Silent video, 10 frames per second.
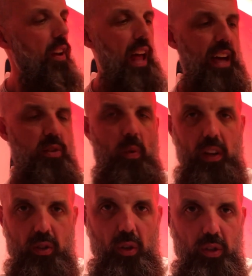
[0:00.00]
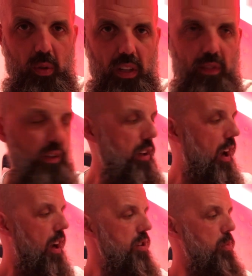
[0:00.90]
the last one is also a different
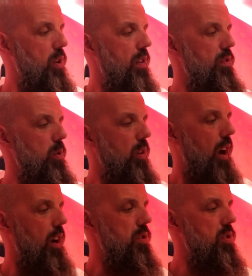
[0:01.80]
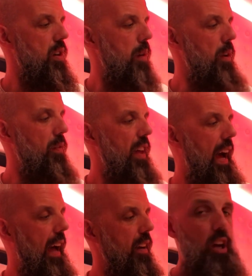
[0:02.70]
card, you put it a few cards above
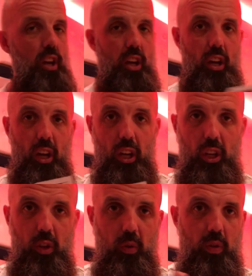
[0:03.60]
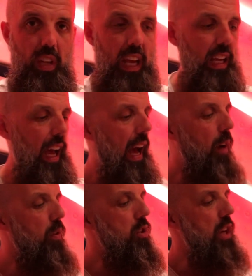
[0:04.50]
that. You take
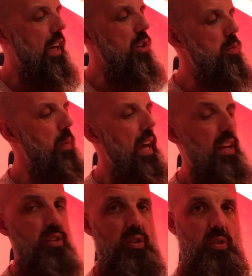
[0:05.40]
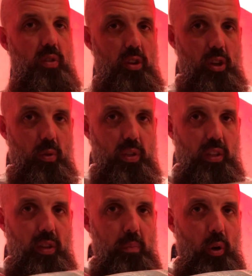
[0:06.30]
out the jack of spades, use
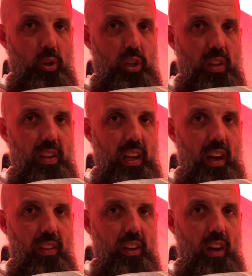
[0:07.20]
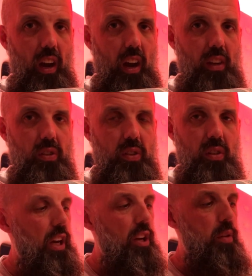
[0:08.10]
it to push in the other cards.
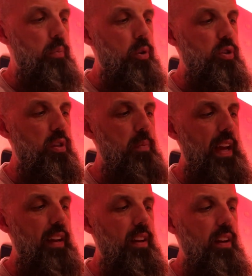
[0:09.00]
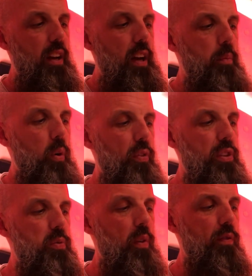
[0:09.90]
Push them in, put
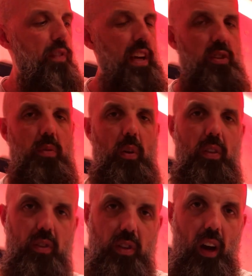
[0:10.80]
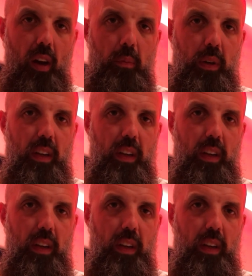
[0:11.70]
this one face up on the top,